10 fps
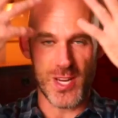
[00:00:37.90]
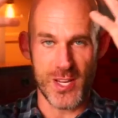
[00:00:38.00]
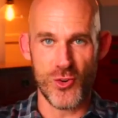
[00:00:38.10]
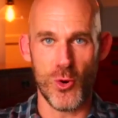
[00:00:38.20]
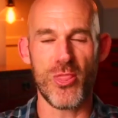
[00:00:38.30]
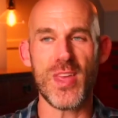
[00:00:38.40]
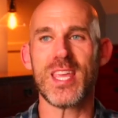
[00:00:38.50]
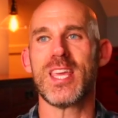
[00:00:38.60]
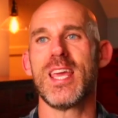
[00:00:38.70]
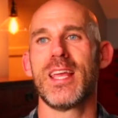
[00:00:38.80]
in your
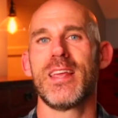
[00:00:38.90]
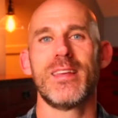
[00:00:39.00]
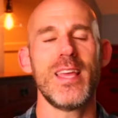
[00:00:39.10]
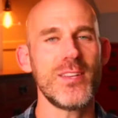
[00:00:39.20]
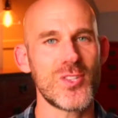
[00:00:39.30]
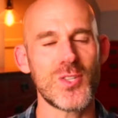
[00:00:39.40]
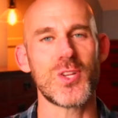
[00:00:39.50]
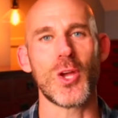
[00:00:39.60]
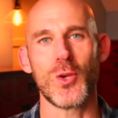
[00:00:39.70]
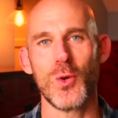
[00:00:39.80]
thinking. It's just
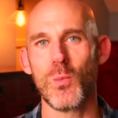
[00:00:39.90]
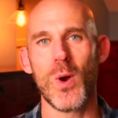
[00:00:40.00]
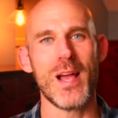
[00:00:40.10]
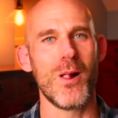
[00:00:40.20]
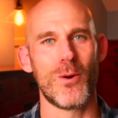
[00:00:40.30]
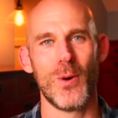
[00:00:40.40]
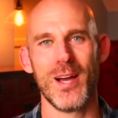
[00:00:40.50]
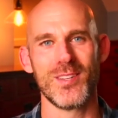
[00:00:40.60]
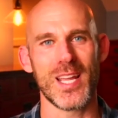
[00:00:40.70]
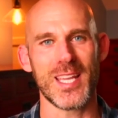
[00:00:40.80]
a good way all
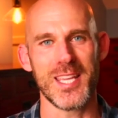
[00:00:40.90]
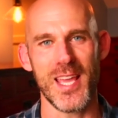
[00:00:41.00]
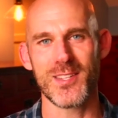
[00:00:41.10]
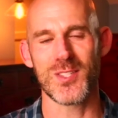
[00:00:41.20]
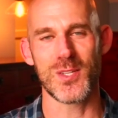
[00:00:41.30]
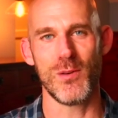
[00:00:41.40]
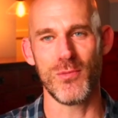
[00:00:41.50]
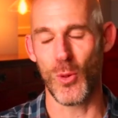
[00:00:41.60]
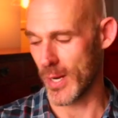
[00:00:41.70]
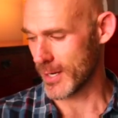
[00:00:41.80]
around to get stuff
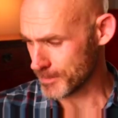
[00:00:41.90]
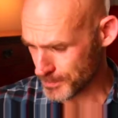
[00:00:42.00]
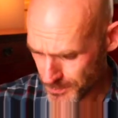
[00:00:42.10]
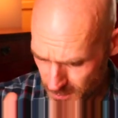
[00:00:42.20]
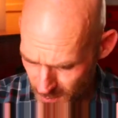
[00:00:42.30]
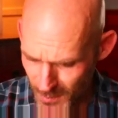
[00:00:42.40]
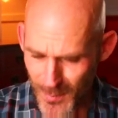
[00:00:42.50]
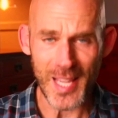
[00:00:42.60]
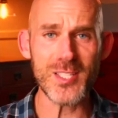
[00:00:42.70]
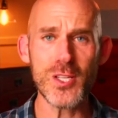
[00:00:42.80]
flowing.
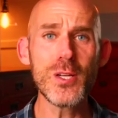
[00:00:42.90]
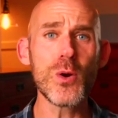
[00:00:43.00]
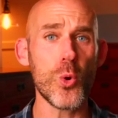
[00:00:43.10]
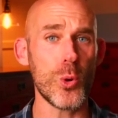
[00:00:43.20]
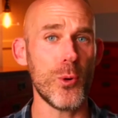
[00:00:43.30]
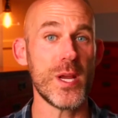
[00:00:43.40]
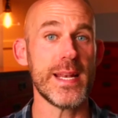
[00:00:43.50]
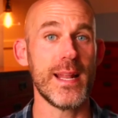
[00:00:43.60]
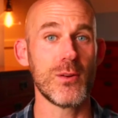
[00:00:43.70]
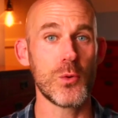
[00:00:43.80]
It's going to incorporate
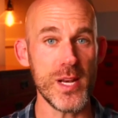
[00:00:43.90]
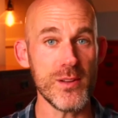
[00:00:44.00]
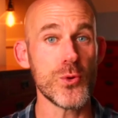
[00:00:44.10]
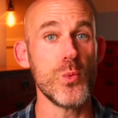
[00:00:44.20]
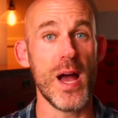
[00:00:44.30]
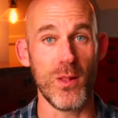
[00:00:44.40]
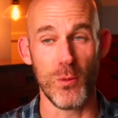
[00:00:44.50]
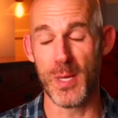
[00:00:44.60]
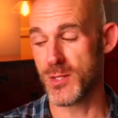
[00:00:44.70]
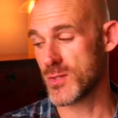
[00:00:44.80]
quite a few
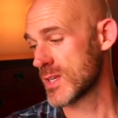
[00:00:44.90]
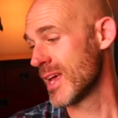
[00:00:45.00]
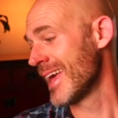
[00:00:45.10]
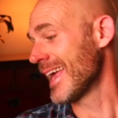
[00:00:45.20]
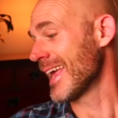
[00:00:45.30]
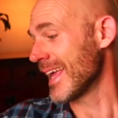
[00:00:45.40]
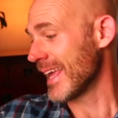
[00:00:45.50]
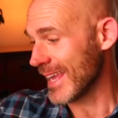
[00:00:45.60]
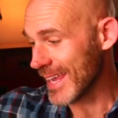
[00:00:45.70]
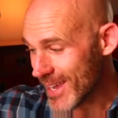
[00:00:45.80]
elements.
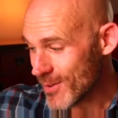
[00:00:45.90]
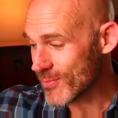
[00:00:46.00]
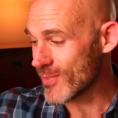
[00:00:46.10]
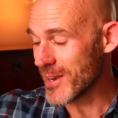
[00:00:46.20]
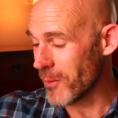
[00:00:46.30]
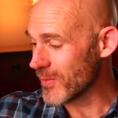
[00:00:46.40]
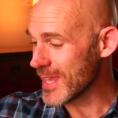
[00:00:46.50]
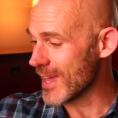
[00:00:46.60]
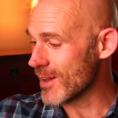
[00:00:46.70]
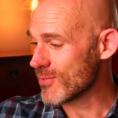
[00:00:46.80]
If and only
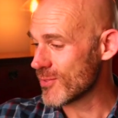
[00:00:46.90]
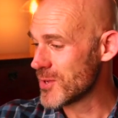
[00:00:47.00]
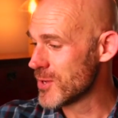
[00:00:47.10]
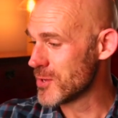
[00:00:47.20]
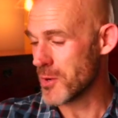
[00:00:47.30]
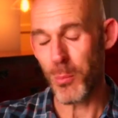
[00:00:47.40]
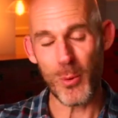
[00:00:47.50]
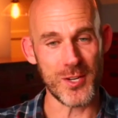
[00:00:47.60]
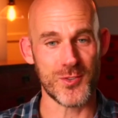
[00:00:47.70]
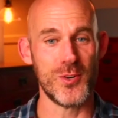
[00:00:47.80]
if, no
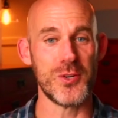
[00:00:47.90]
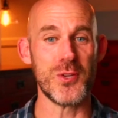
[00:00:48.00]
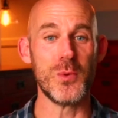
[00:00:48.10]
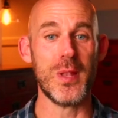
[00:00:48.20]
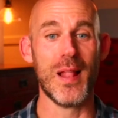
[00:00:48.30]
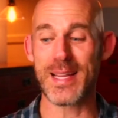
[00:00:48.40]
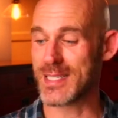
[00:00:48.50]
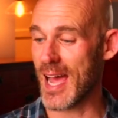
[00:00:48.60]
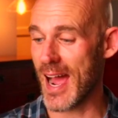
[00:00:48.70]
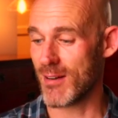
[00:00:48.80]
pressure, you'd like to
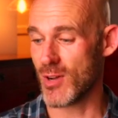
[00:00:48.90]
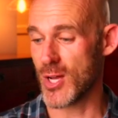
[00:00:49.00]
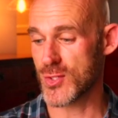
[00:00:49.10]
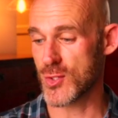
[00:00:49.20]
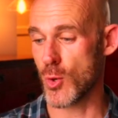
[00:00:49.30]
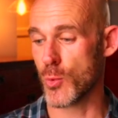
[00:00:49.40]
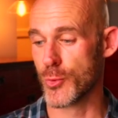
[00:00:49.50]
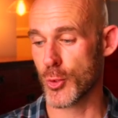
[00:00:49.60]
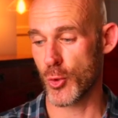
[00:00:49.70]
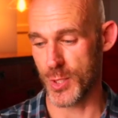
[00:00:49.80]
have a stone or
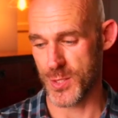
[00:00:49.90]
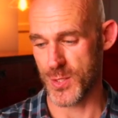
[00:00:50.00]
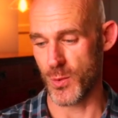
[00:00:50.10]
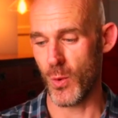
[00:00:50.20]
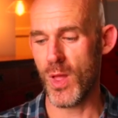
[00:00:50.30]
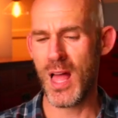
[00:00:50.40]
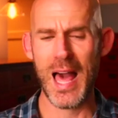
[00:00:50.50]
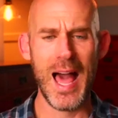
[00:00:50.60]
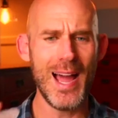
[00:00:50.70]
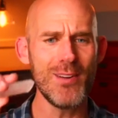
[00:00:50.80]
crystal,
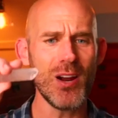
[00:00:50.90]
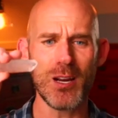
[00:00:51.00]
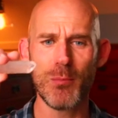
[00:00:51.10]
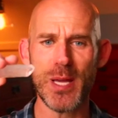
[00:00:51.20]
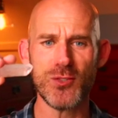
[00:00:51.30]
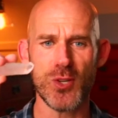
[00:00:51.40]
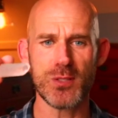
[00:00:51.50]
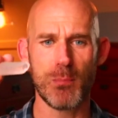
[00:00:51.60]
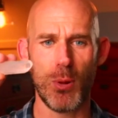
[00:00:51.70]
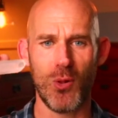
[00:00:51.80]
I'd recommend just
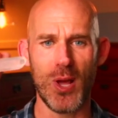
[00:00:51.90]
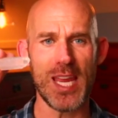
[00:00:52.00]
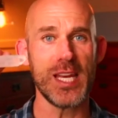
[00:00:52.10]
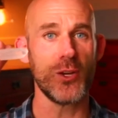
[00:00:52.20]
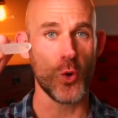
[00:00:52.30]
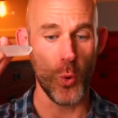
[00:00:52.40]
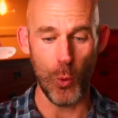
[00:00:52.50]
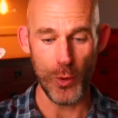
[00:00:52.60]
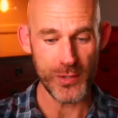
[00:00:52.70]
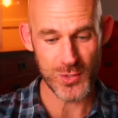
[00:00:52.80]
plain
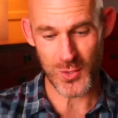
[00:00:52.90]
quartz,